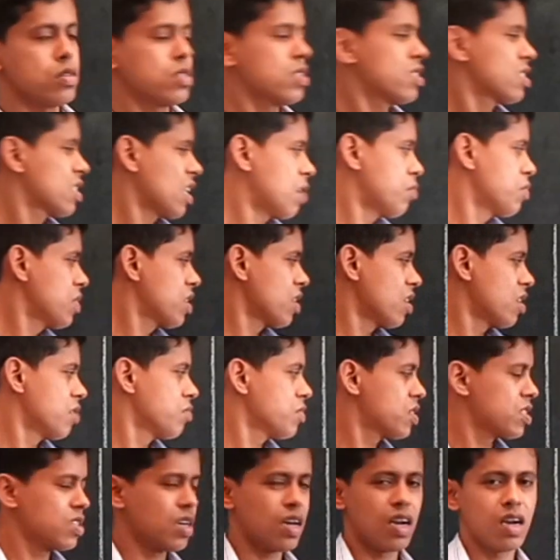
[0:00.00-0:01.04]
some
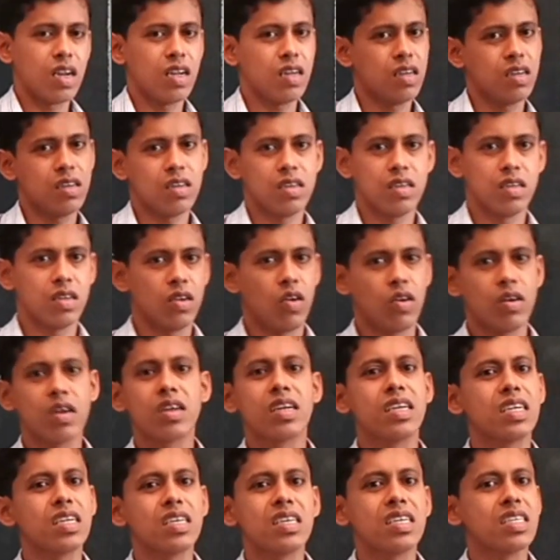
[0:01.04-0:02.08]
terms are not
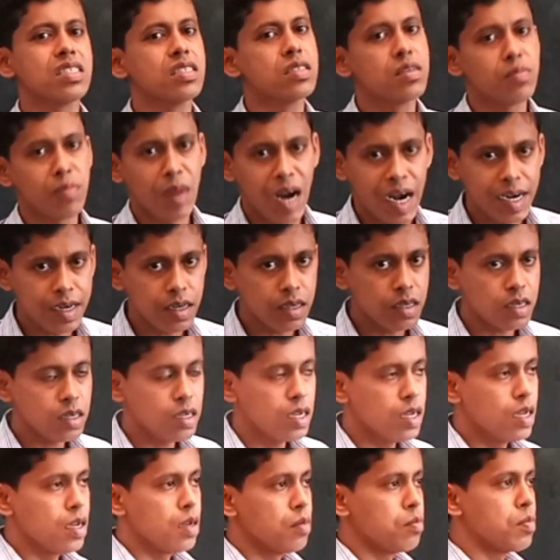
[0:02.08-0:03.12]
written, does not
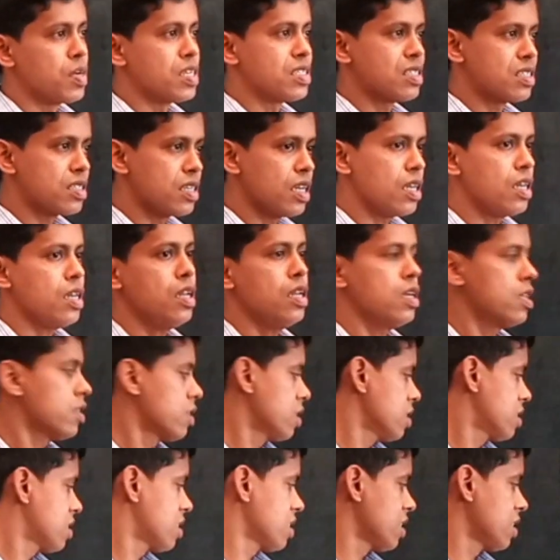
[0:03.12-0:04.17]
matter, but still
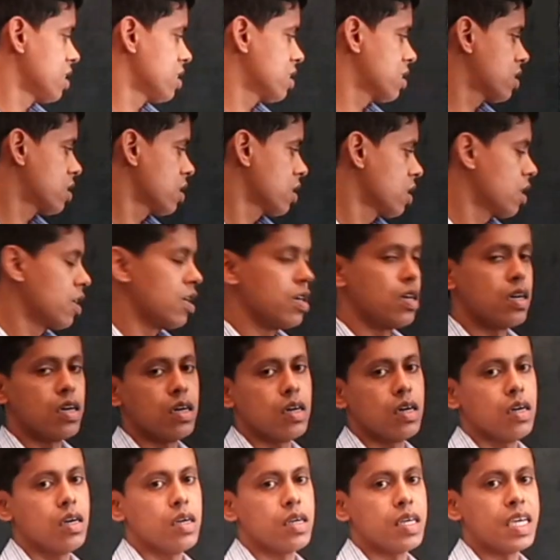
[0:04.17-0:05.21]
this is
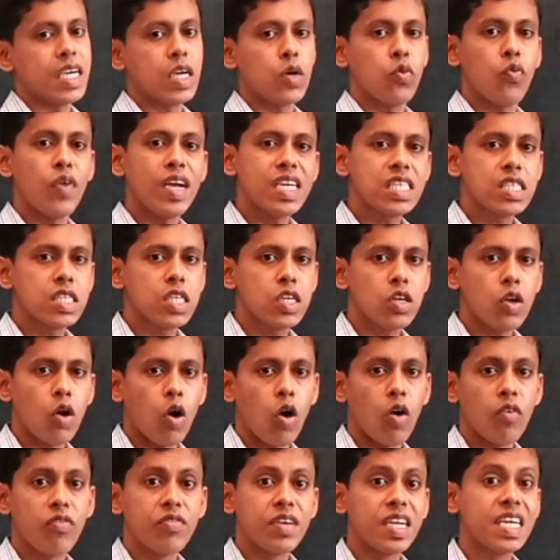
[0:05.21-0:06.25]
equation
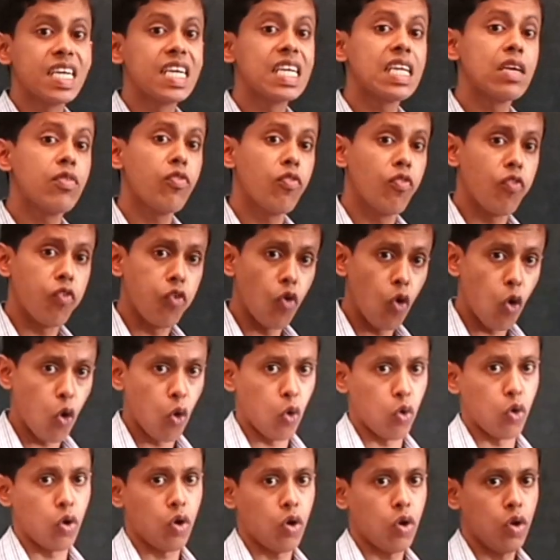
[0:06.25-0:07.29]
of degree
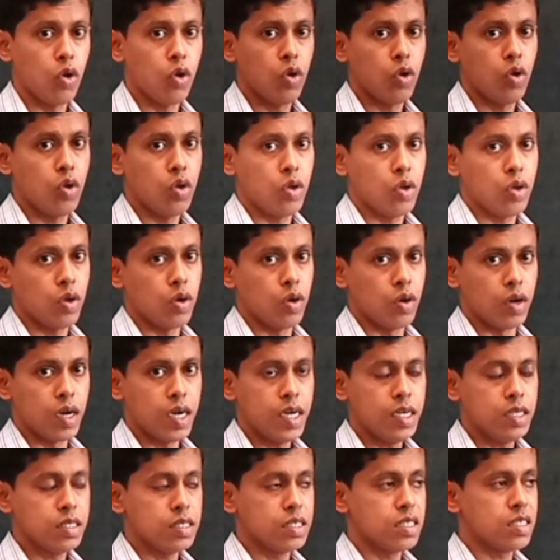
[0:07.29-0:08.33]
4.
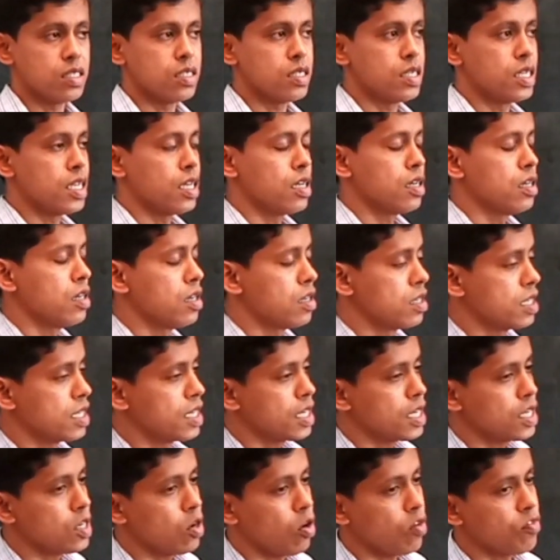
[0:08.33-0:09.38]
Alright. This is a
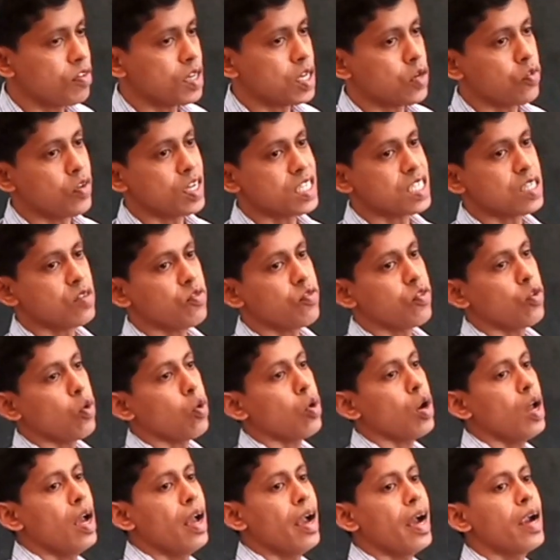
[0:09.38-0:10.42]
degree of equation
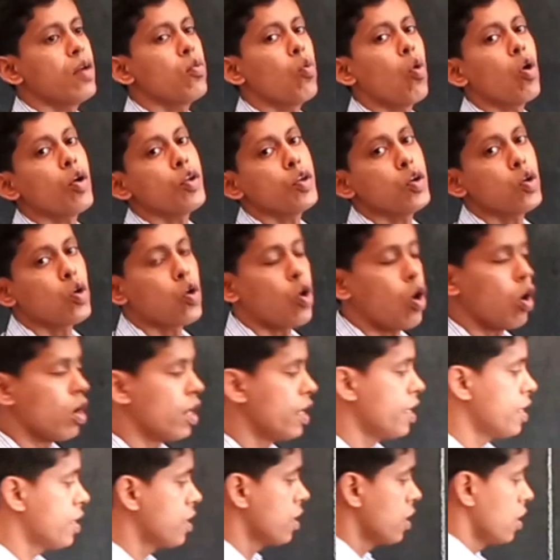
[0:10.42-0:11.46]
4, and what do you call
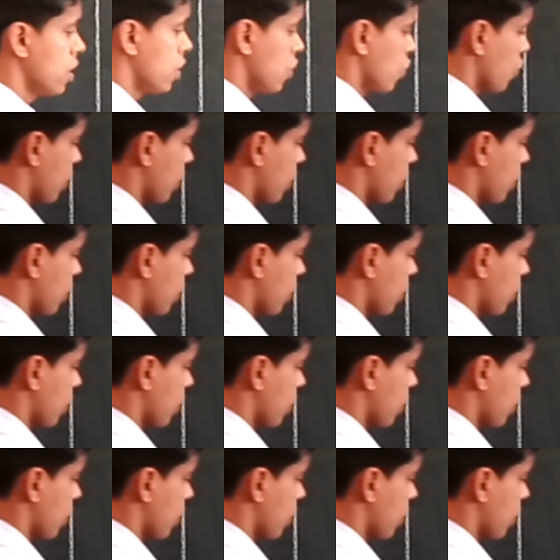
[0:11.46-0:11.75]
it? You